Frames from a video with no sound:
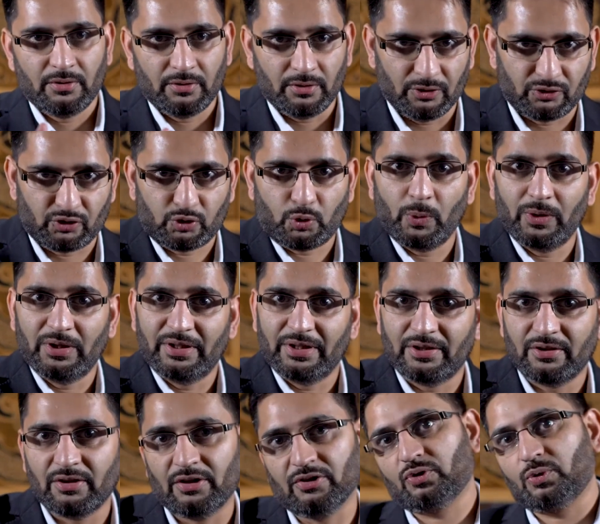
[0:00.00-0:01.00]
A
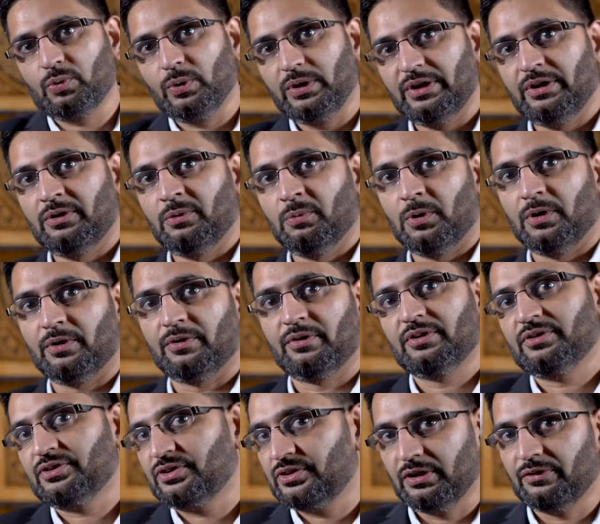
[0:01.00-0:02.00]
squillion and one.
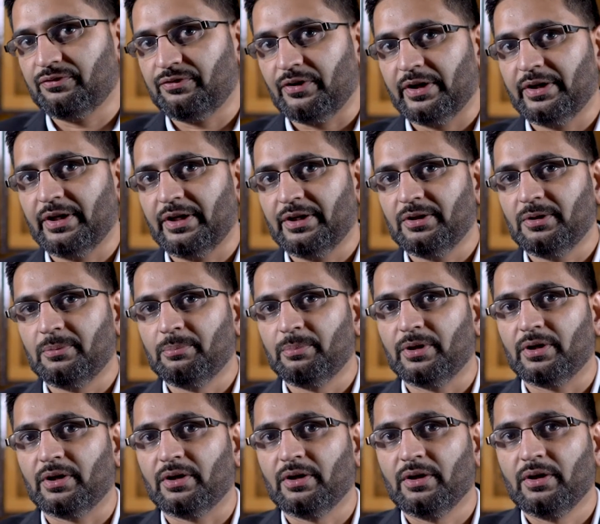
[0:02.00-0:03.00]
Still a finite
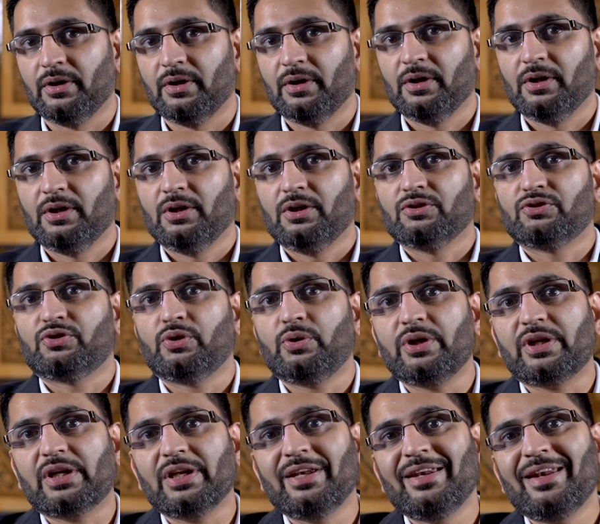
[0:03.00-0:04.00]
number. So you
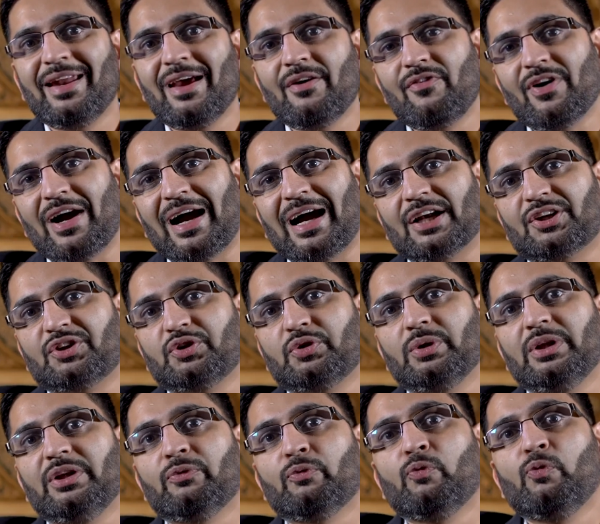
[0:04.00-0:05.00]
can never
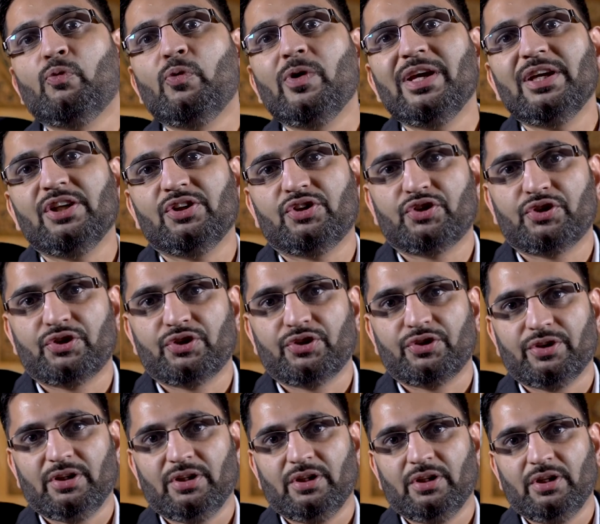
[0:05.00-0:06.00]
actually
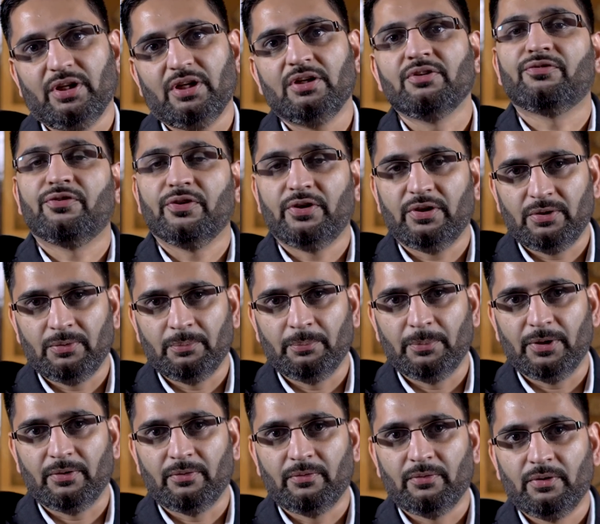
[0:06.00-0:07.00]
reach infinite
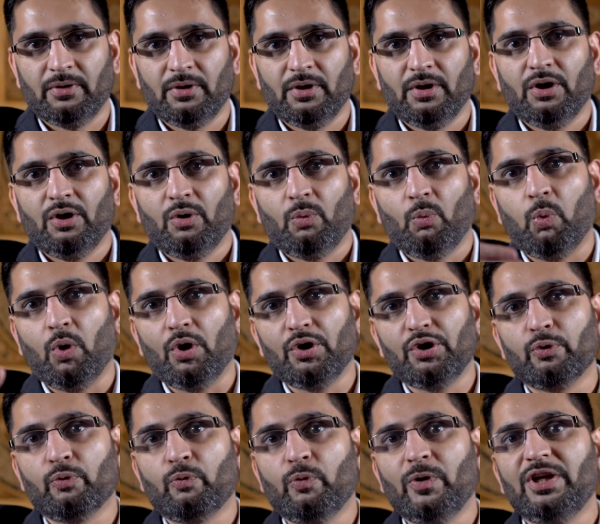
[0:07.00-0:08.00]
number. What
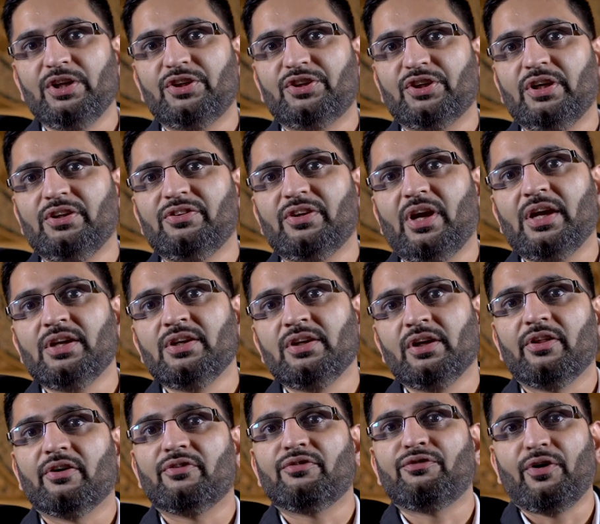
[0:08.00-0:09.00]
you reach is
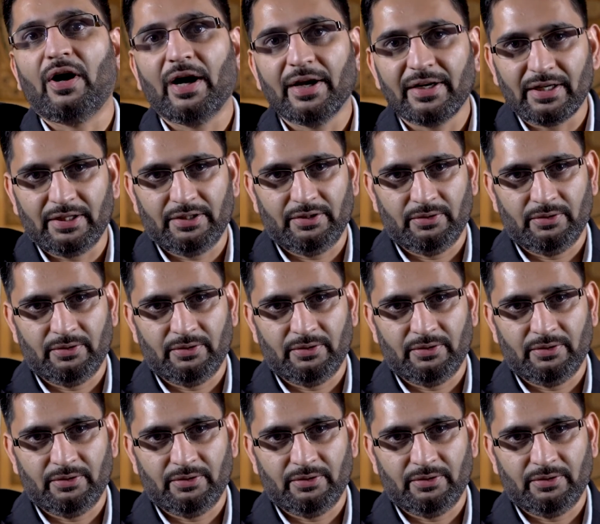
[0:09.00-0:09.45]
another finite